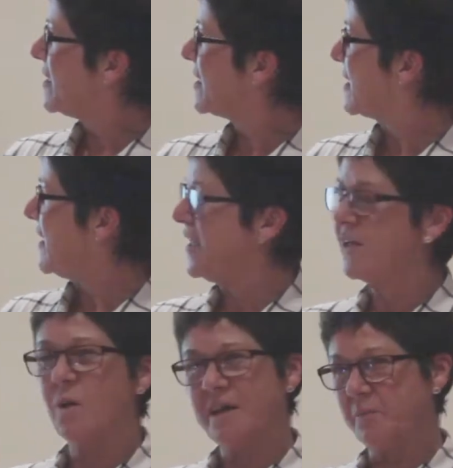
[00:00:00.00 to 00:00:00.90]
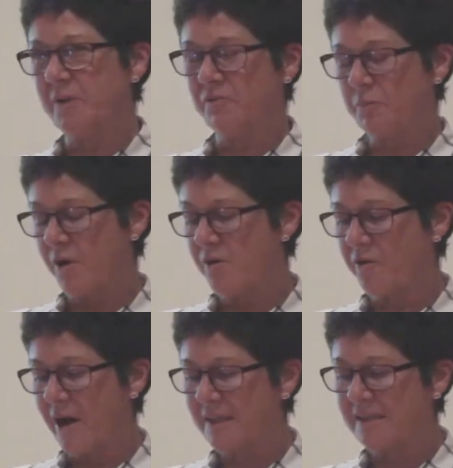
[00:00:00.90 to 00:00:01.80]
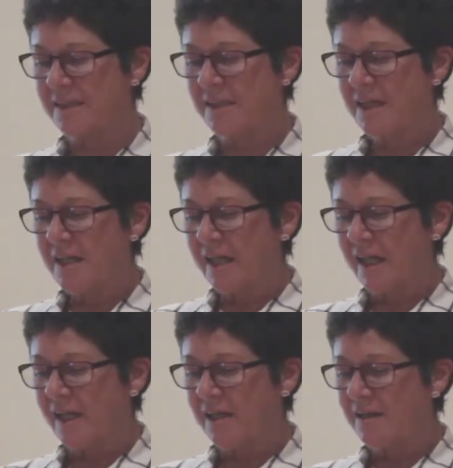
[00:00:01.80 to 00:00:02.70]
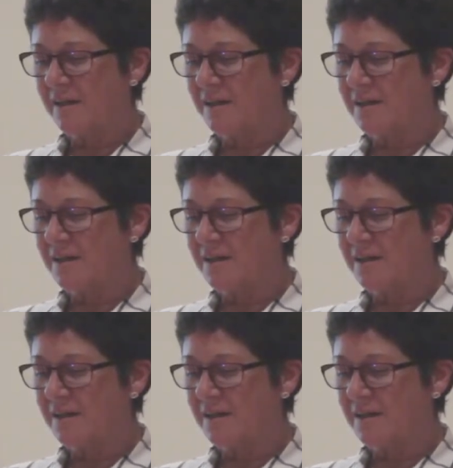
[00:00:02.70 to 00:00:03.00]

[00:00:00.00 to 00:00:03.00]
to see quite a bit of progress in